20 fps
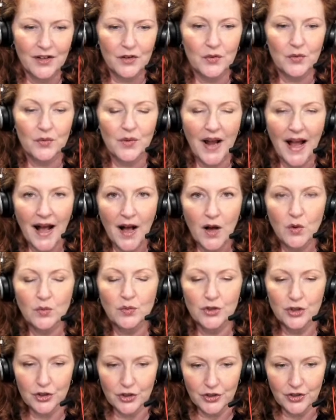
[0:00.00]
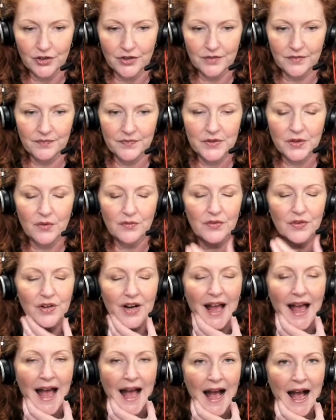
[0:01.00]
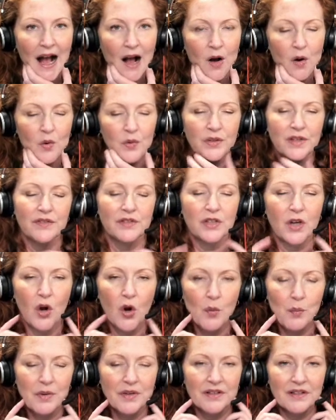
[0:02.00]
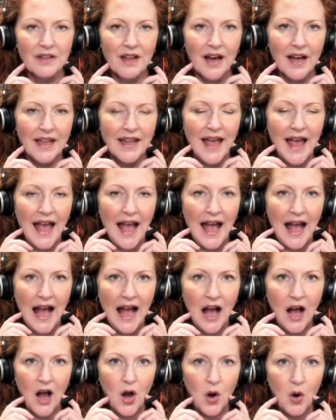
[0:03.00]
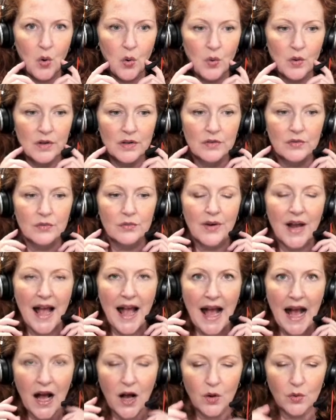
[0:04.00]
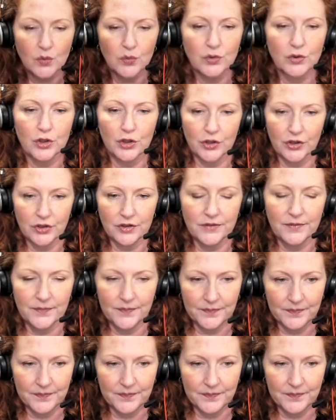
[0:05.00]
Rounder. So for ow, you have to open a lot. Ow, rounder.